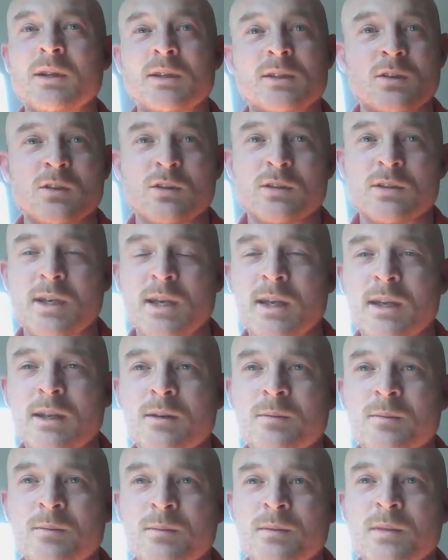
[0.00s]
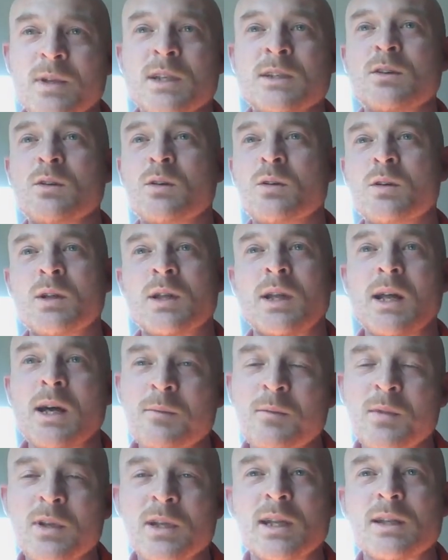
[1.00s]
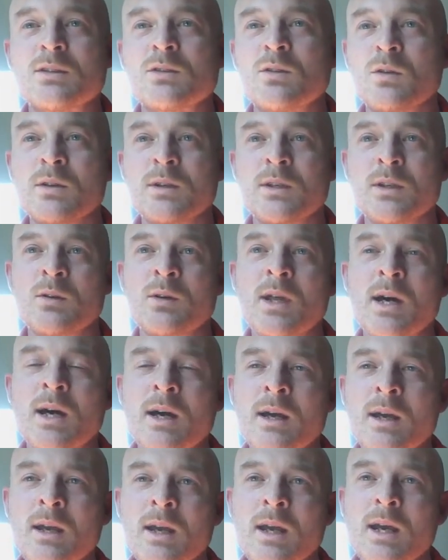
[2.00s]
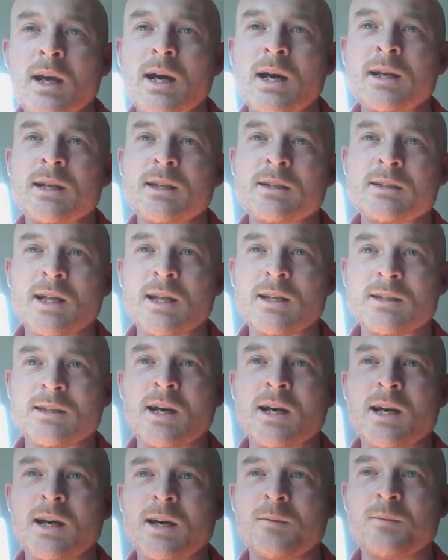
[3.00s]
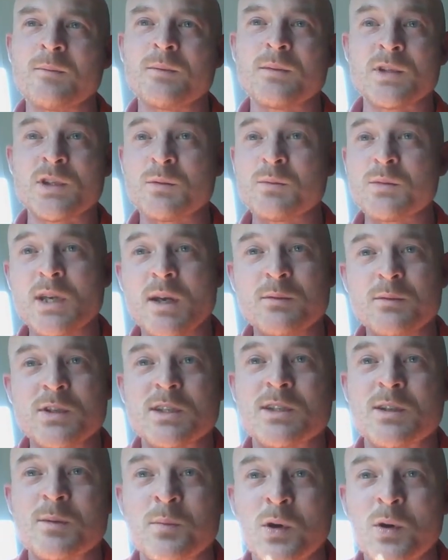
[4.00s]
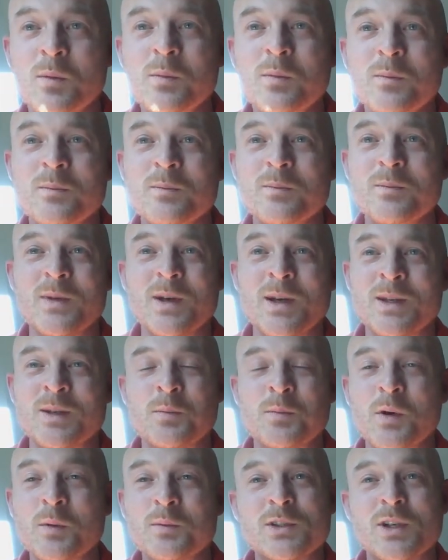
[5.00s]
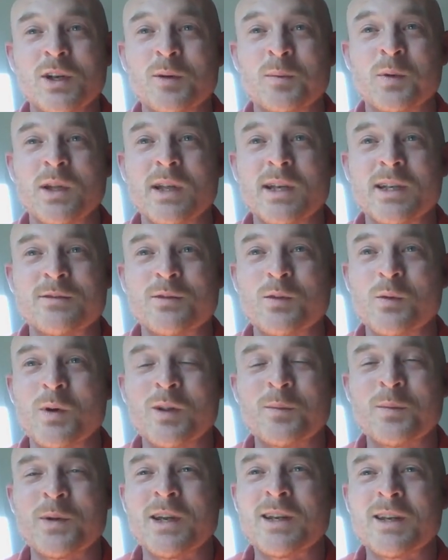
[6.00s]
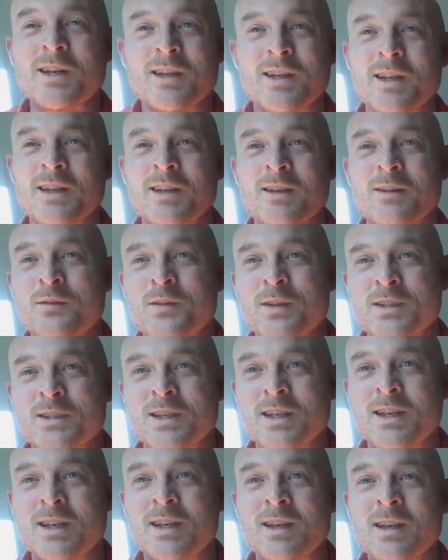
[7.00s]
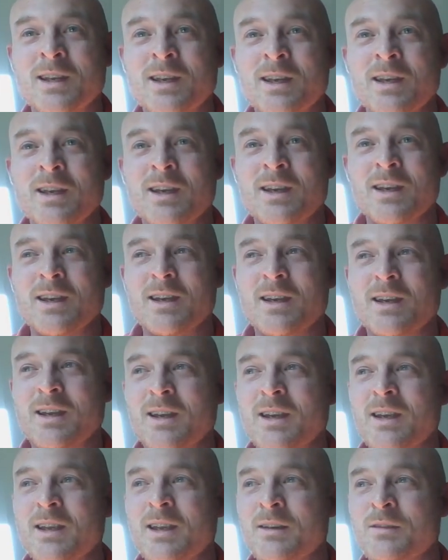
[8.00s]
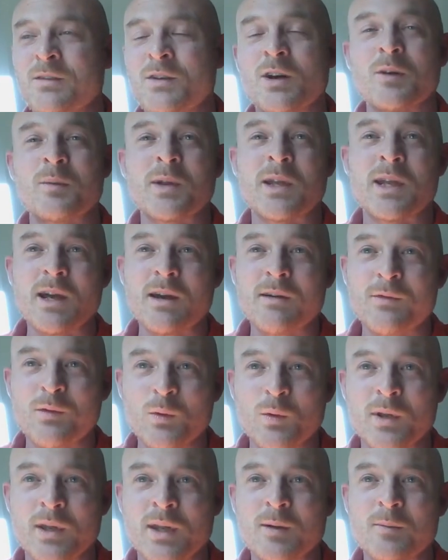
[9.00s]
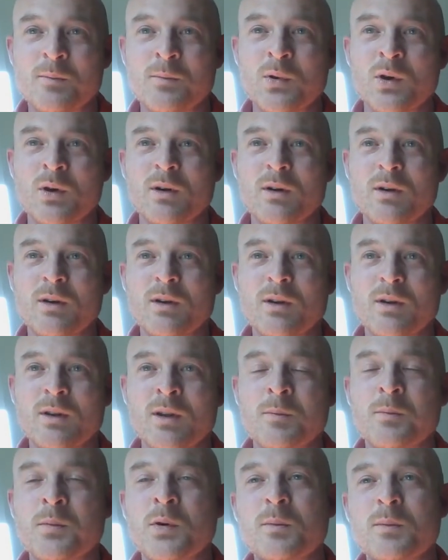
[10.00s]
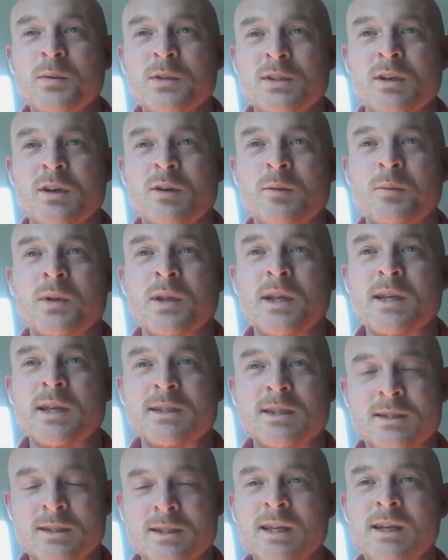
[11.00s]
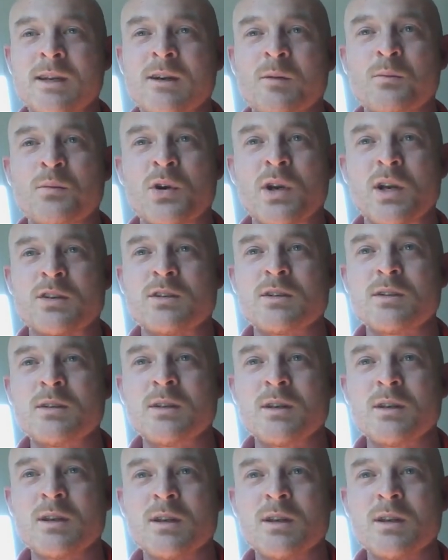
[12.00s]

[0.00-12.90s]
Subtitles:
let's go skiing, let's go climbing, let's go and do that. And it's that time. Sometimes it's the pub, and the pub's got a place for well-being. I think obviously you've got to be careful with it, but a pub has got a place. It's decompression.